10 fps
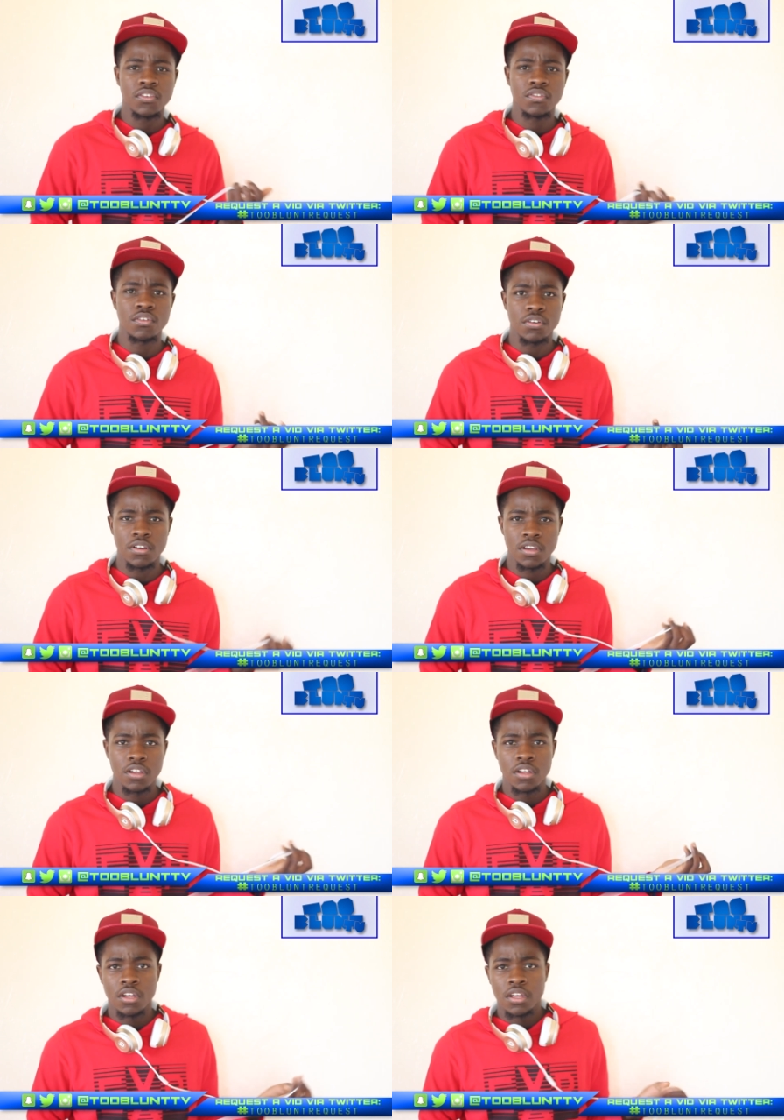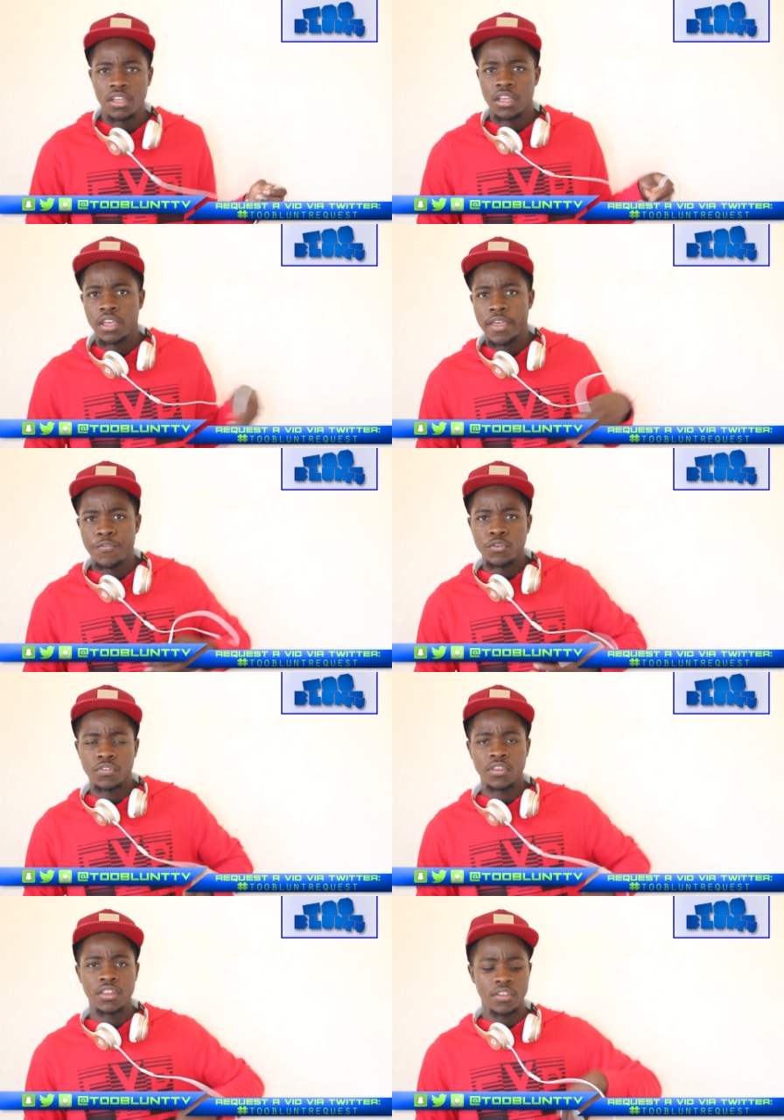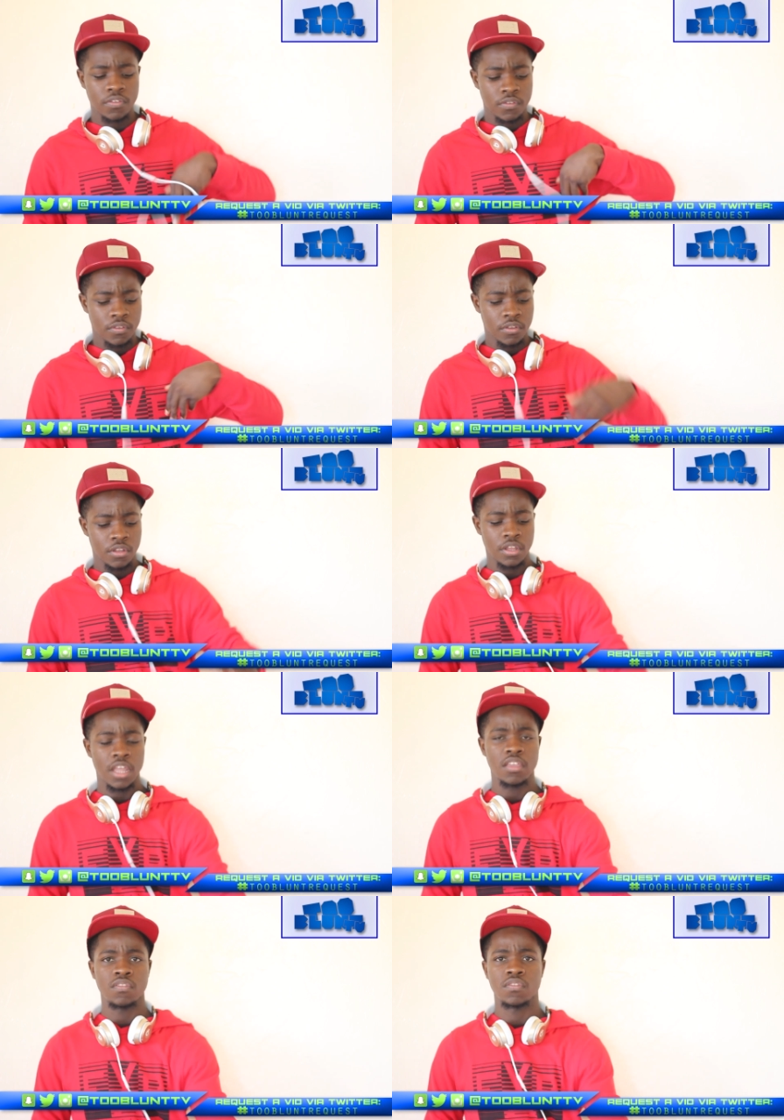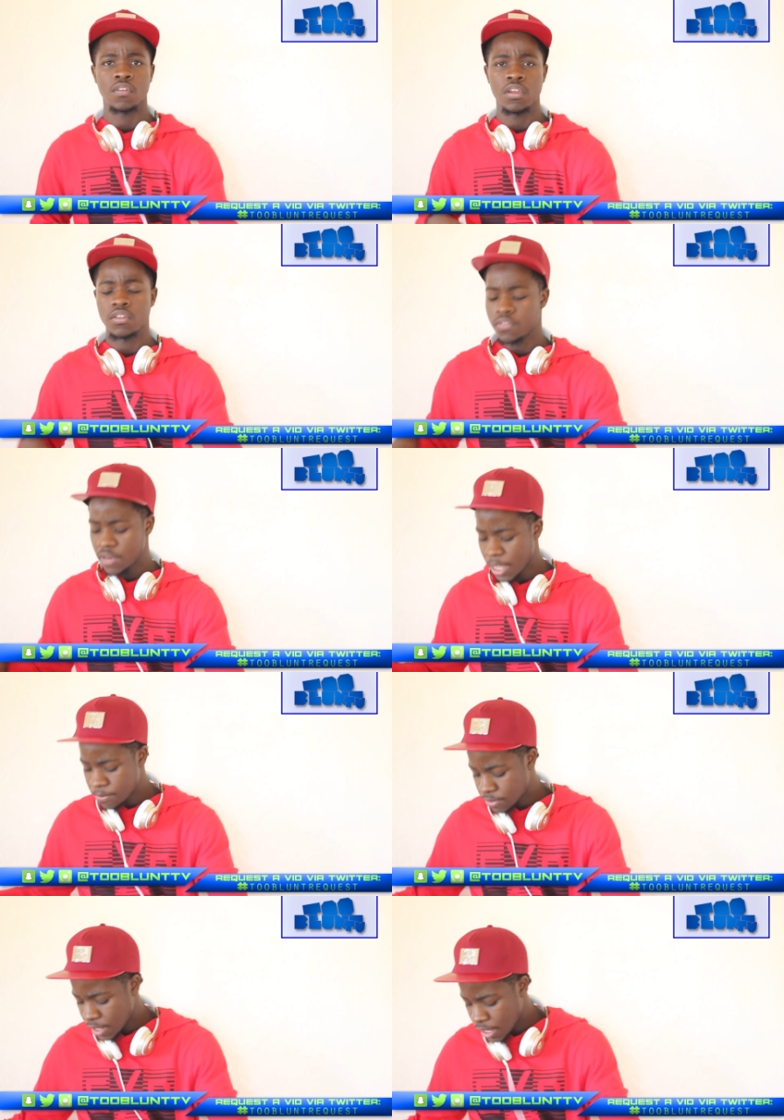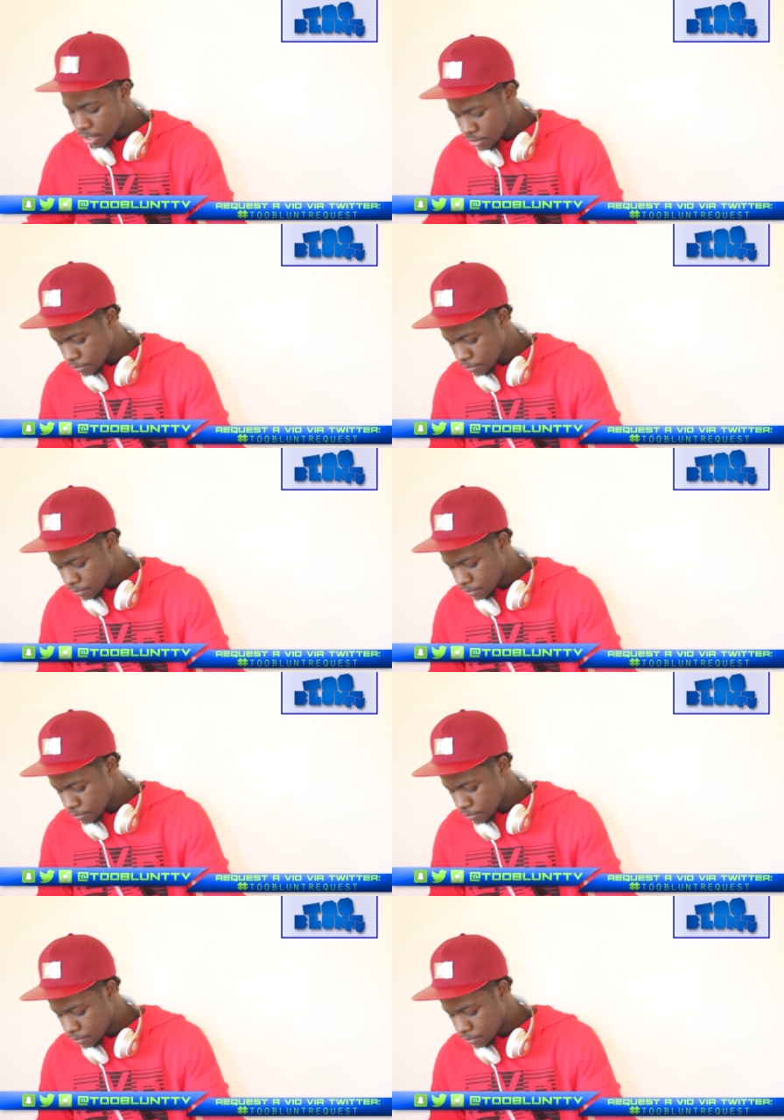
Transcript: Tishner. If you see this, I just saw your Snapchat